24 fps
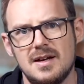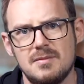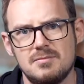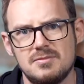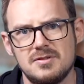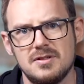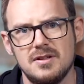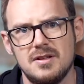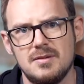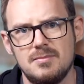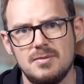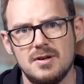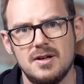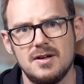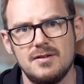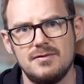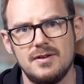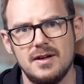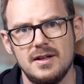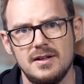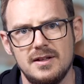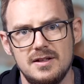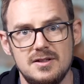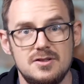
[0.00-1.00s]
absolutely
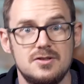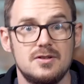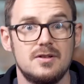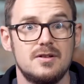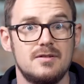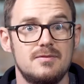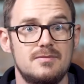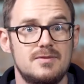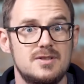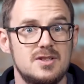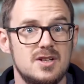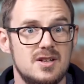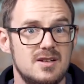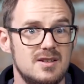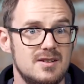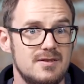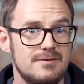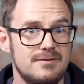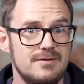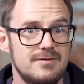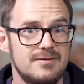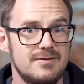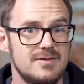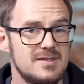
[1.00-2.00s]
perfectly. Should have turned
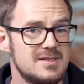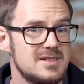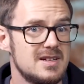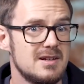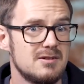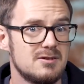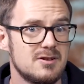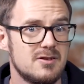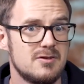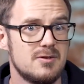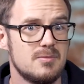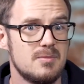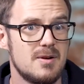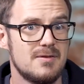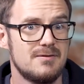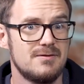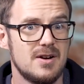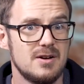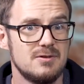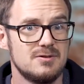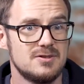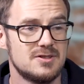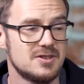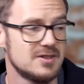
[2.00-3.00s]
the sound off on my
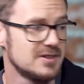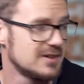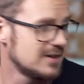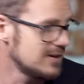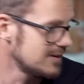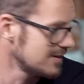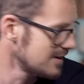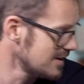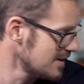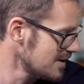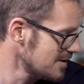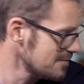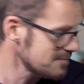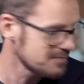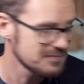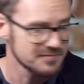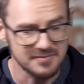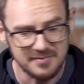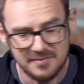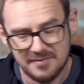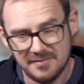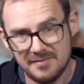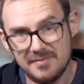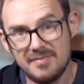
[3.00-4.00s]
phone, shouldn't I?
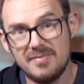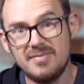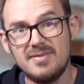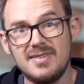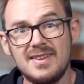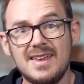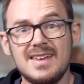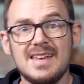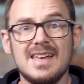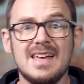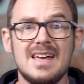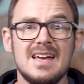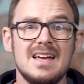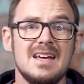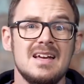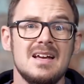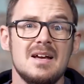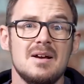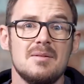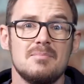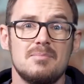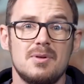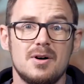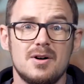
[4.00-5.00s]

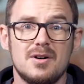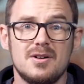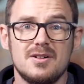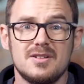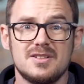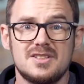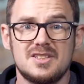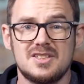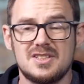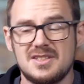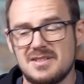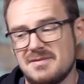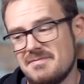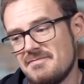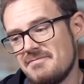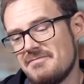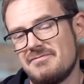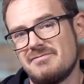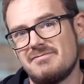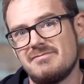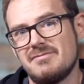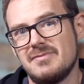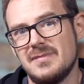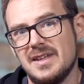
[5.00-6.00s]
But
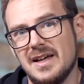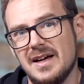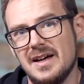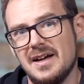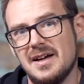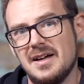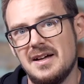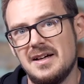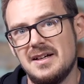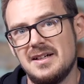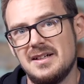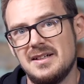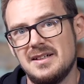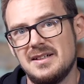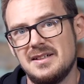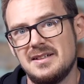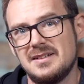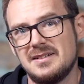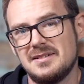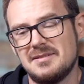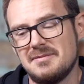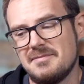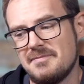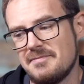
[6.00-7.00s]

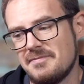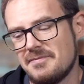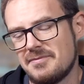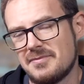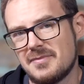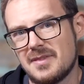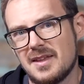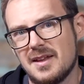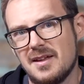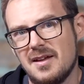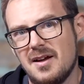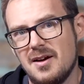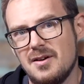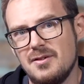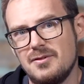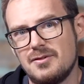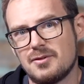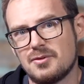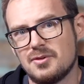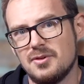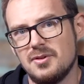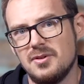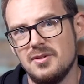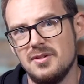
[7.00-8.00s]
yeah,
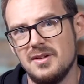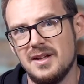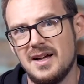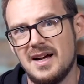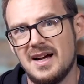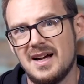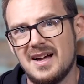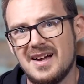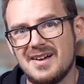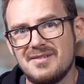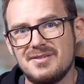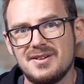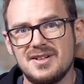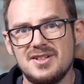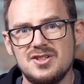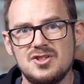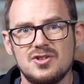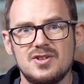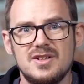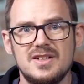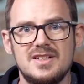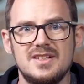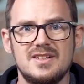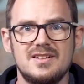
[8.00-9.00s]
overall I have
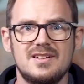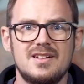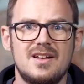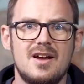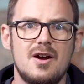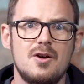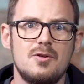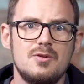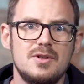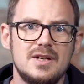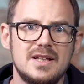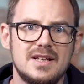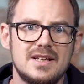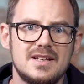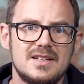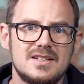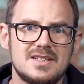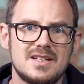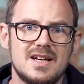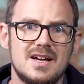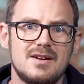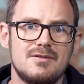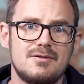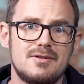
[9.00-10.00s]
enjoyed owning
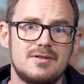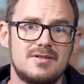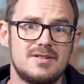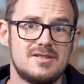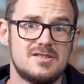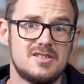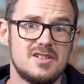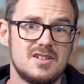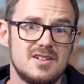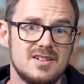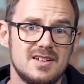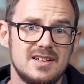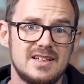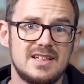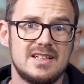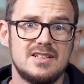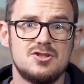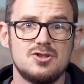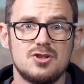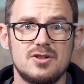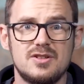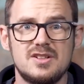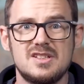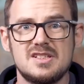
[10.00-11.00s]
it. I've certainly
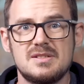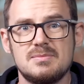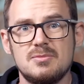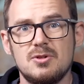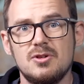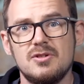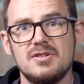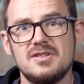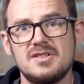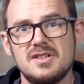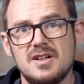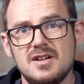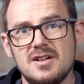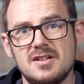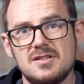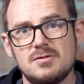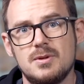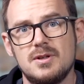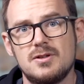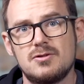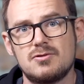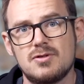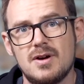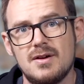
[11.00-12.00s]
enjoyed the small size
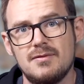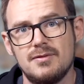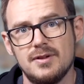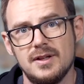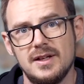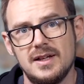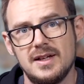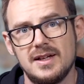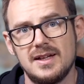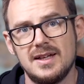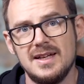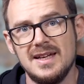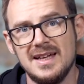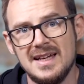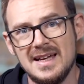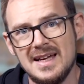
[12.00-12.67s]
when traveling,